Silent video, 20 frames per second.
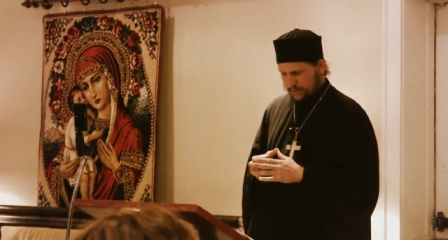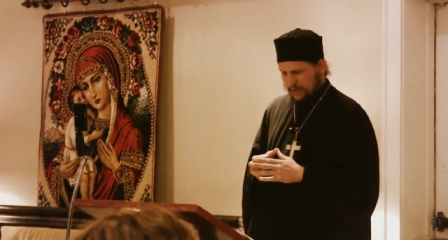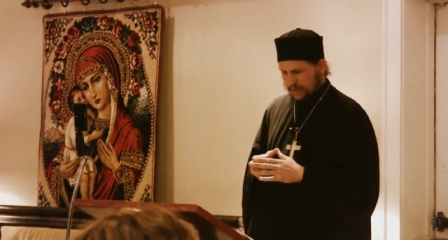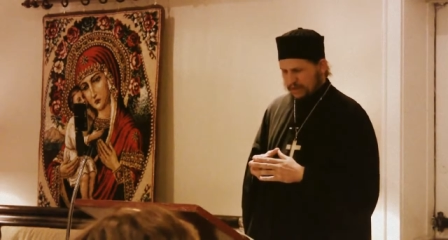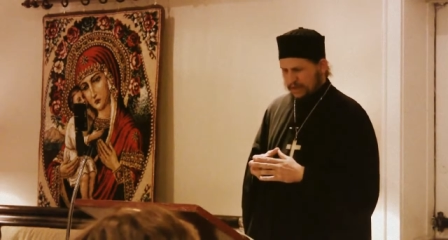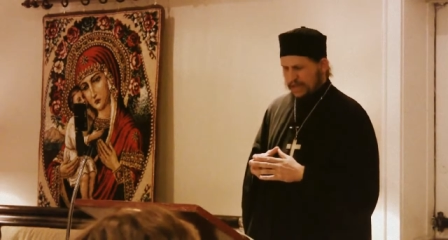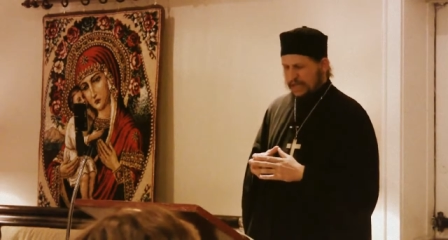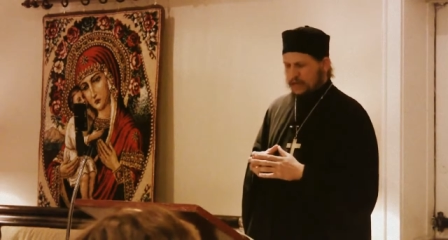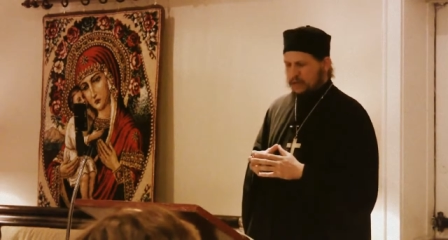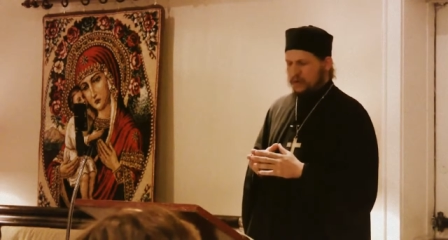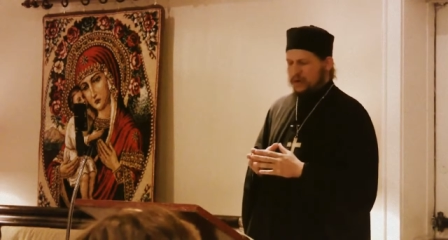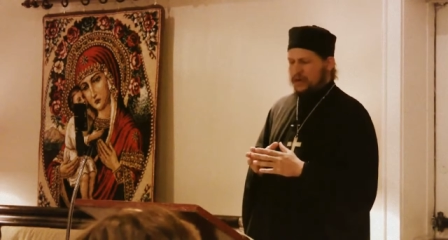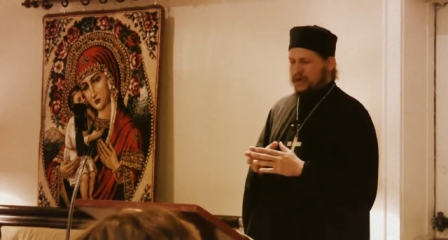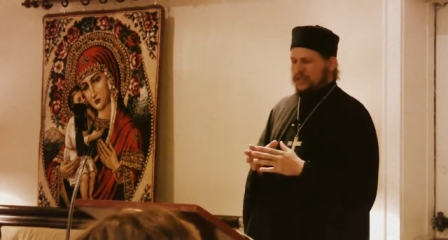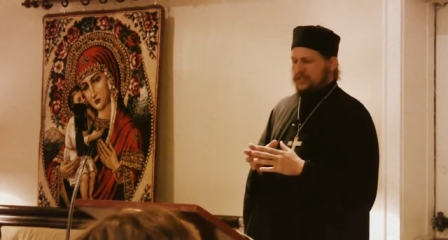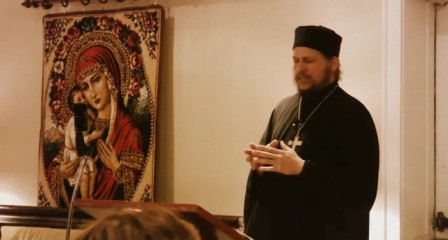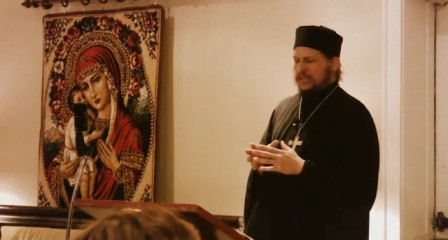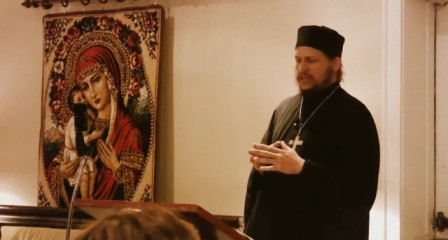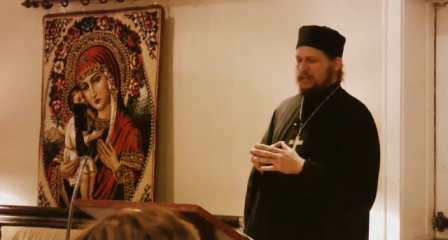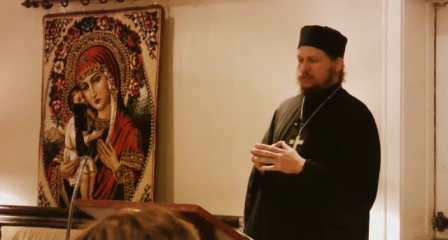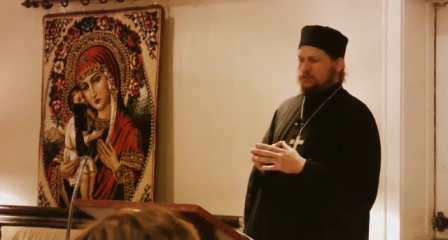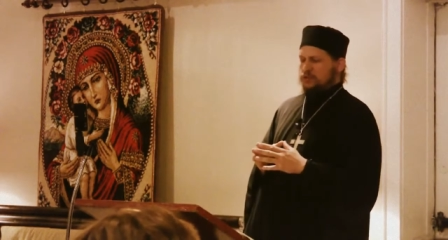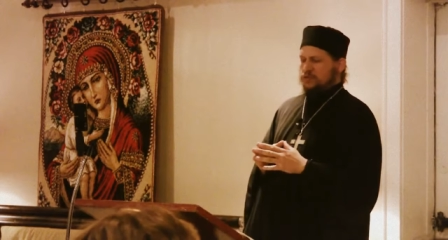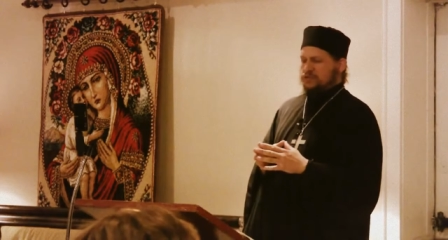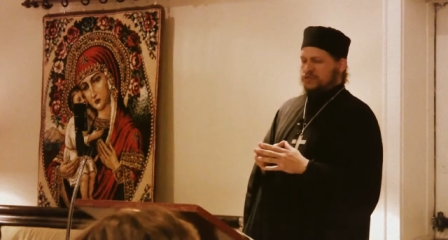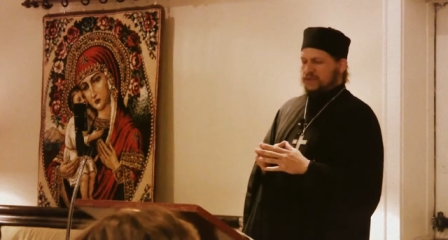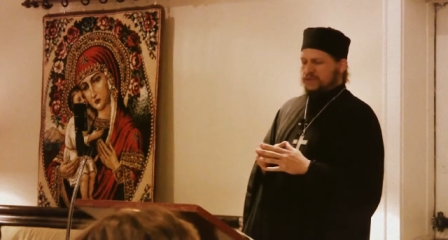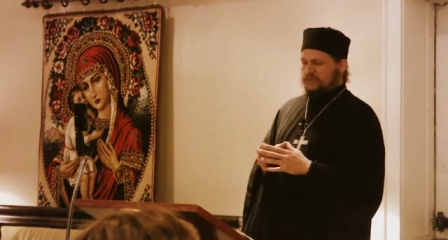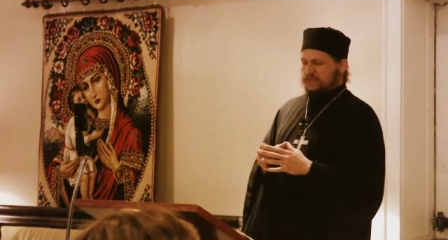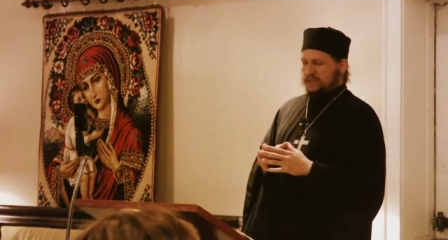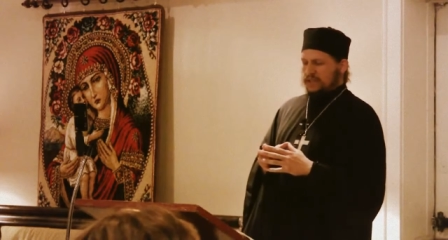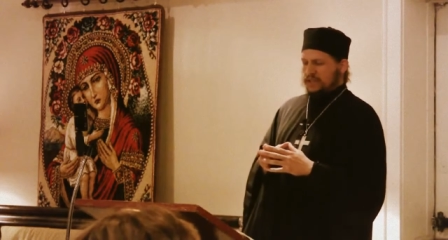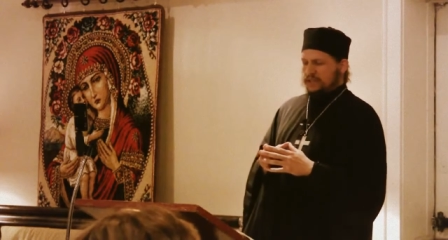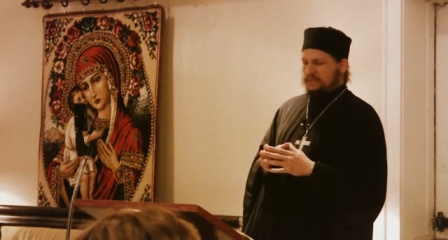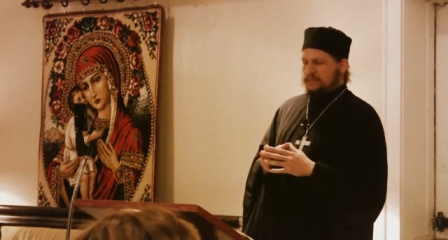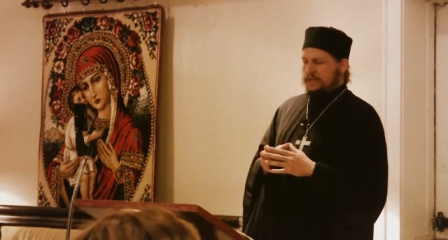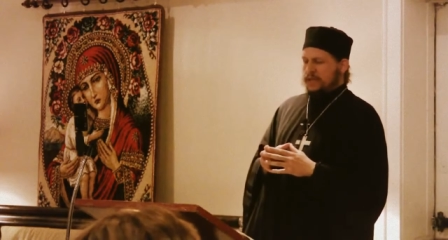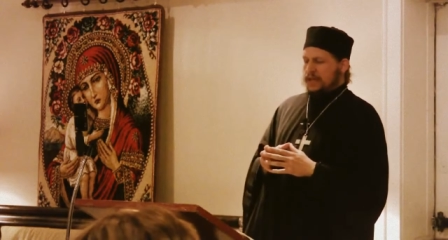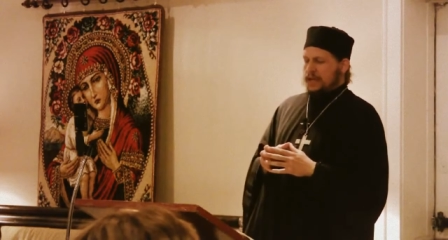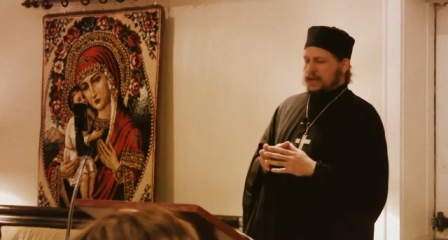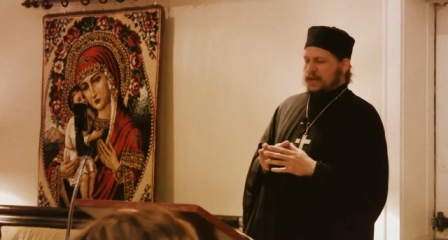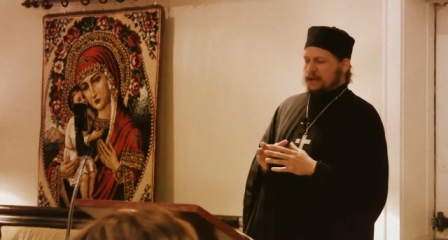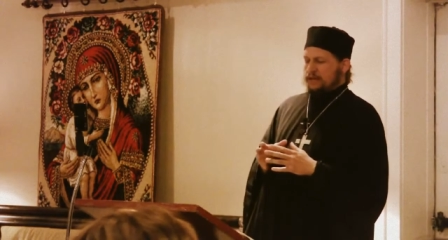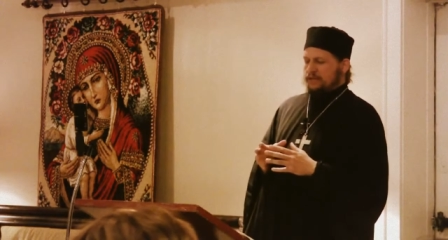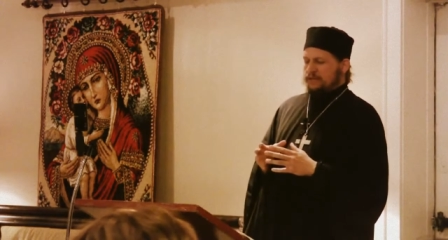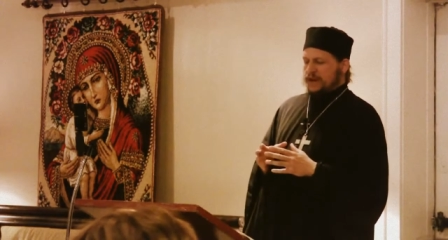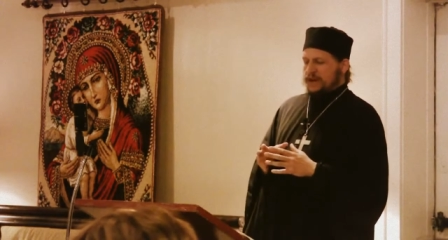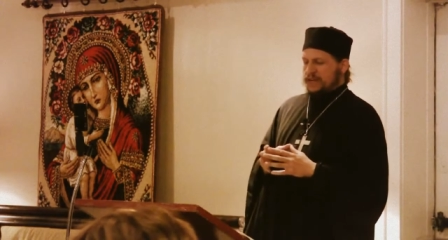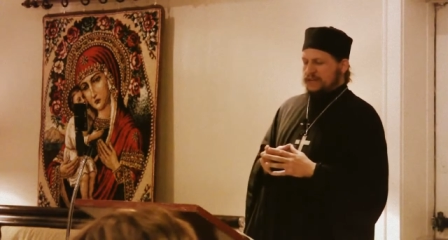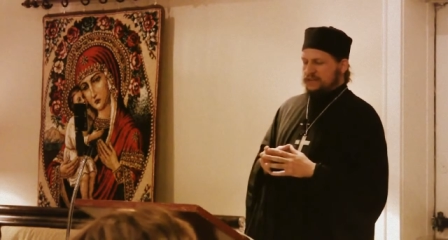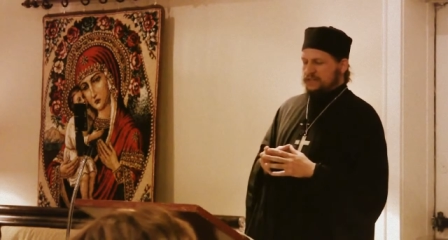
Later, when Arsenios was 15, a friend